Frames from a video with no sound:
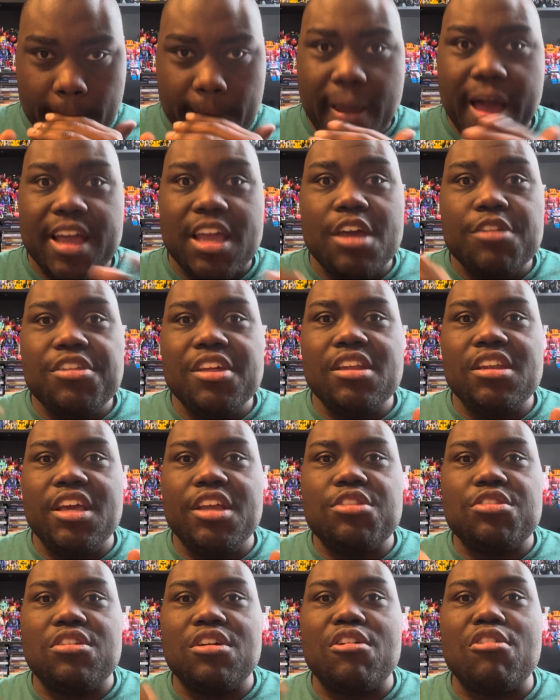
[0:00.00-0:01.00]
I guess he
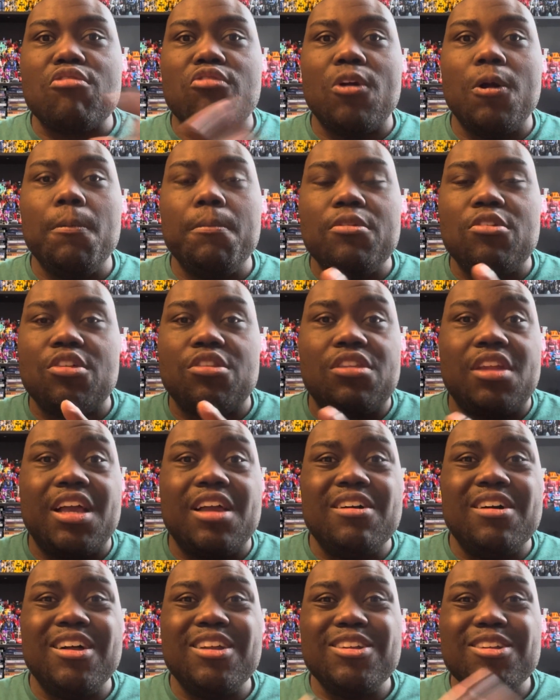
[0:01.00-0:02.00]
leads the group just like
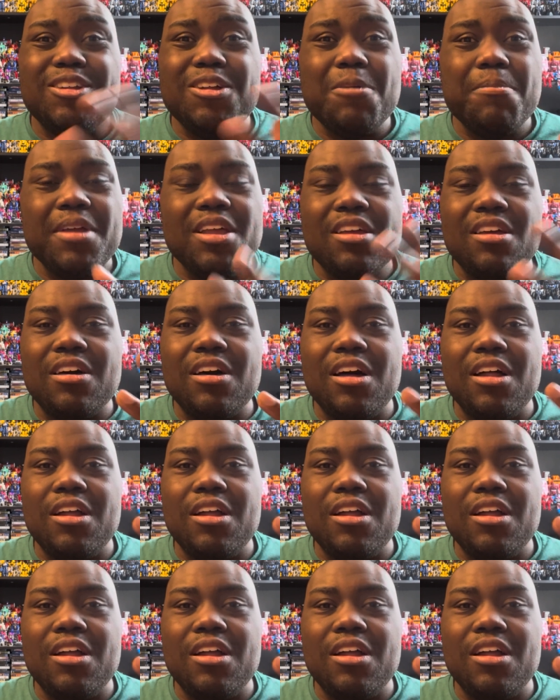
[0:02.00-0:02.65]
a little bit